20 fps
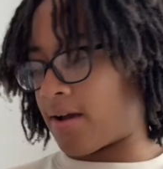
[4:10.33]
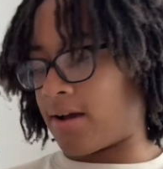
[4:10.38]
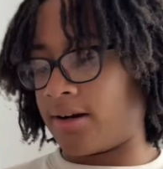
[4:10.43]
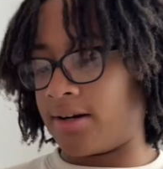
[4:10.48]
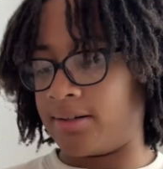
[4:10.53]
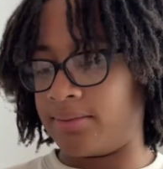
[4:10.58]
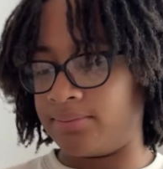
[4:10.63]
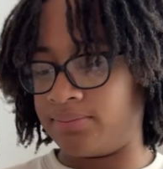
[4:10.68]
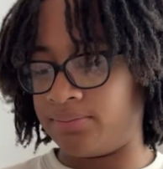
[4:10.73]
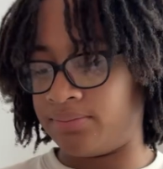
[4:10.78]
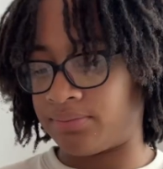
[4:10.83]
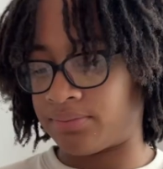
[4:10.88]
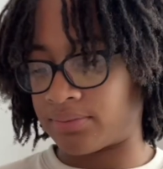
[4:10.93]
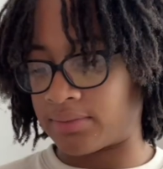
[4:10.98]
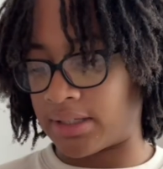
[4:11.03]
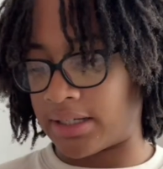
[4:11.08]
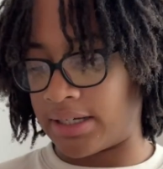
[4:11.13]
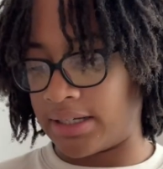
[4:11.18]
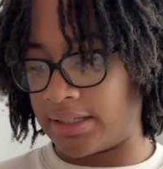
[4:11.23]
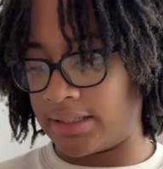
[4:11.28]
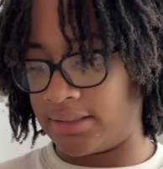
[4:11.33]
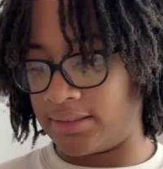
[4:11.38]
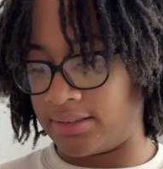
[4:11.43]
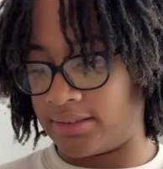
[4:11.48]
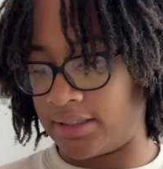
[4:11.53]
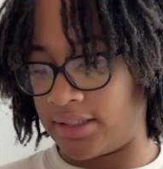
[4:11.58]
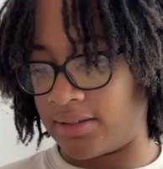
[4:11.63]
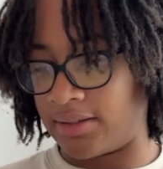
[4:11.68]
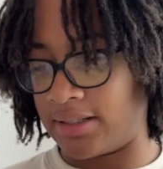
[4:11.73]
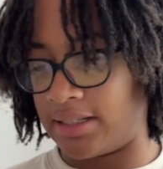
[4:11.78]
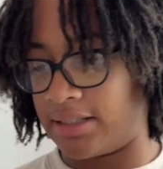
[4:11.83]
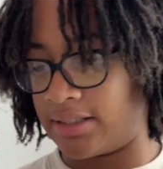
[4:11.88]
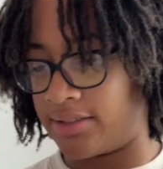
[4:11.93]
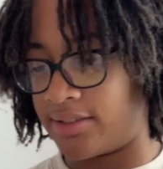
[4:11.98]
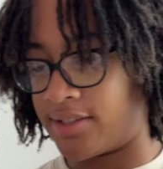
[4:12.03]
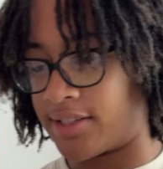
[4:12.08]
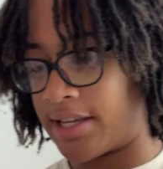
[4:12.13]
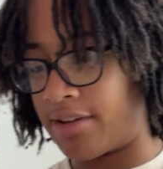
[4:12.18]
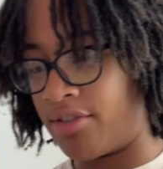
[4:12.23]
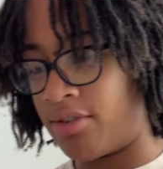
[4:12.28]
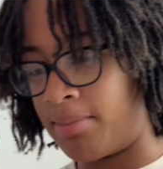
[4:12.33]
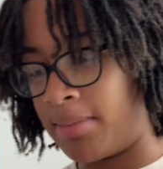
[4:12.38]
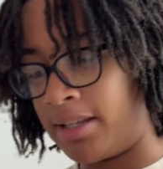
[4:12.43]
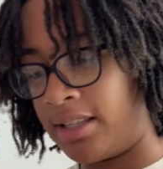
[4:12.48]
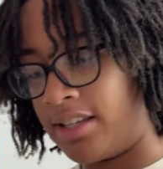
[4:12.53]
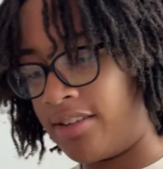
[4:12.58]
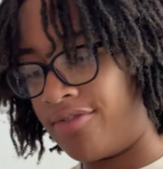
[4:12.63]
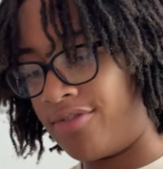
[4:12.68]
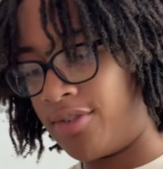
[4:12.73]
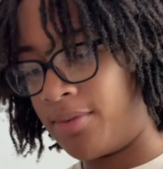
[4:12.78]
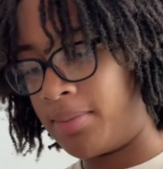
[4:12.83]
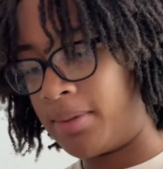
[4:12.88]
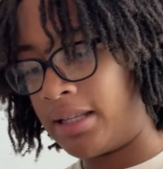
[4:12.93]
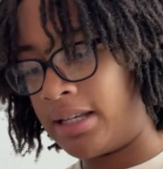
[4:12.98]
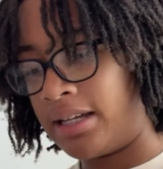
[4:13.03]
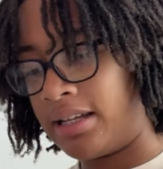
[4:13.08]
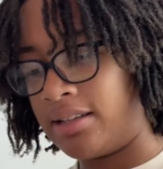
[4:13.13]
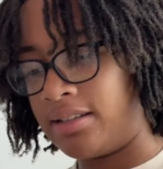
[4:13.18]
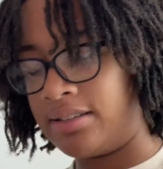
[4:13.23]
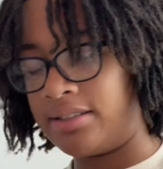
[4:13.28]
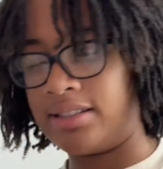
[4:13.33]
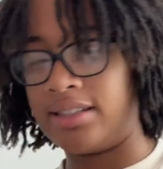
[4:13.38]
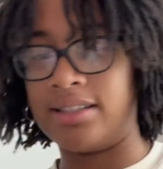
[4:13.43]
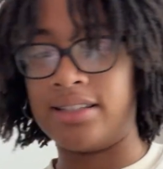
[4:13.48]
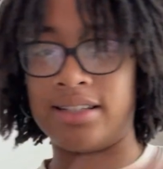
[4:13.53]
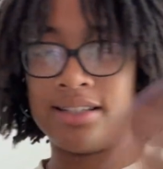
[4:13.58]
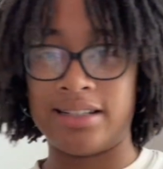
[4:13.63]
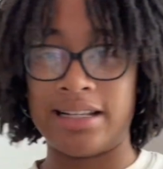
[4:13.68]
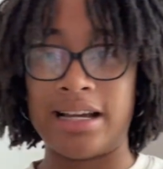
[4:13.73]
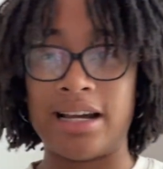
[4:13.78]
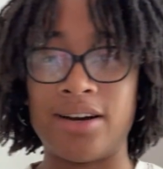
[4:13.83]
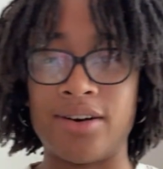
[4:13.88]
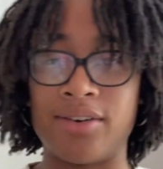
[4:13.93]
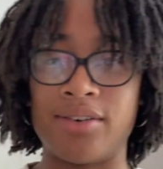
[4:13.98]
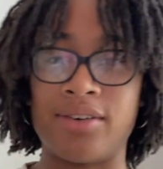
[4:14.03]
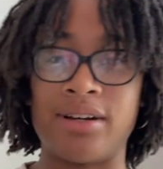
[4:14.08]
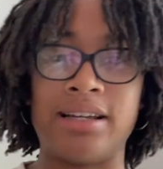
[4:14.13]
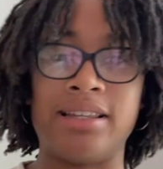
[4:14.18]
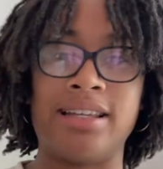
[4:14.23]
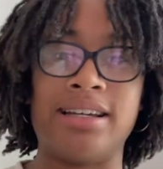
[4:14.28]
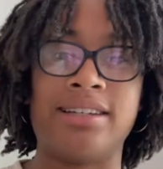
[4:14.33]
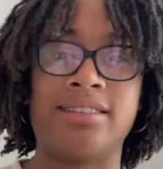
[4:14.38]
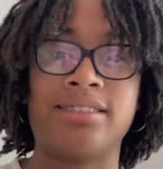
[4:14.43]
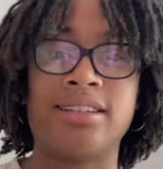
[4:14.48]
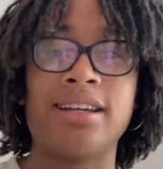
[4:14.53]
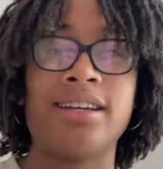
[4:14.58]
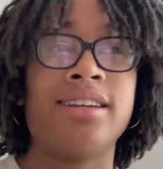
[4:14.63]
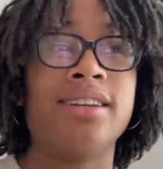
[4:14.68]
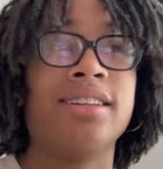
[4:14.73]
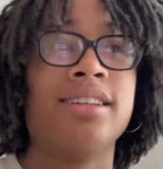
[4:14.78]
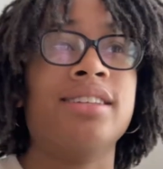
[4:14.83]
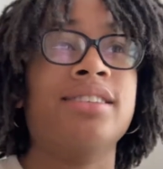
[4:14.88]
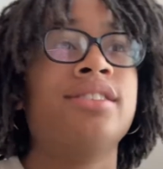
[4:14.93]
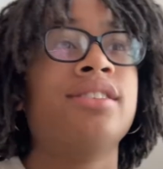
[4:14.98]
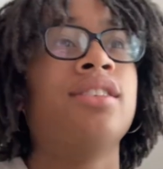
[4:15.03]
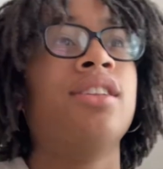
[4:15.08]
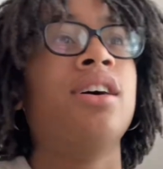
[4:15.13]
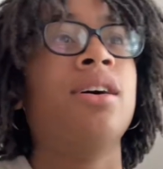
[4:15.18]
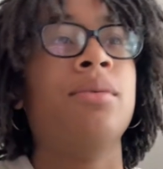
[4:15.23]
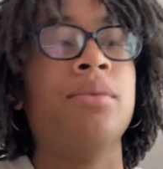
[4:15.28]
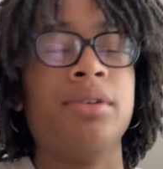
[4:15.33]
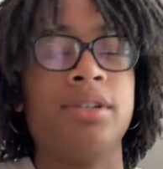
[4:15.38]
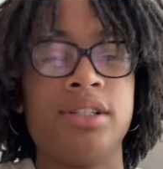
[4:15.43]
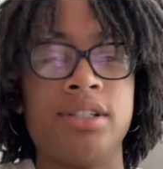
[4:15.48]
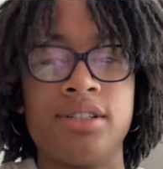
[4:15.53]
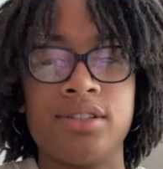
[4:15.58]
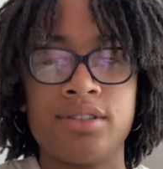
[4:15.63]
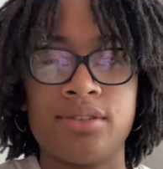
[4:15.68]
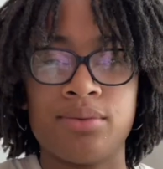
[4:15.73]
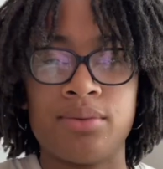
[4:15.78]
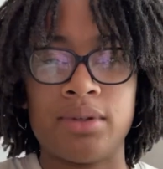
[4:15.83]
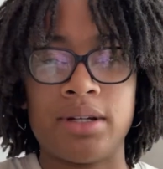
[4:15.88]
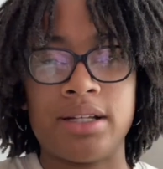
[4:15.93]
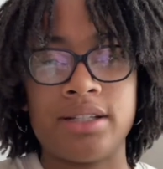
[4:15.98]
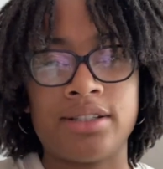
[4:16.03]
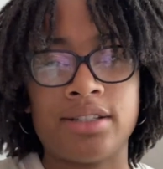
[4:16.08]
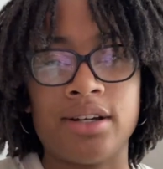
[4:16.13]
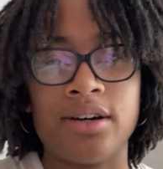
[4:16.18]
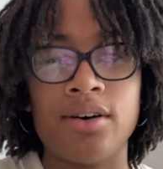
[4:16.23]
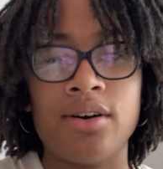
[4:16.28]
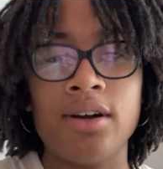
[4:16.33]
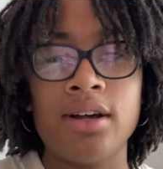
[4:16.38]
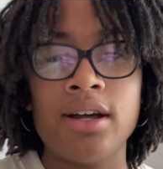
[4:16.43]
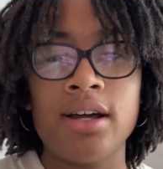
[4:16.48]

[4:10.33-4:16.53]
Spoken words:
And I just discovered my love for plants, and then now I like succulents a lot, which is what I sell.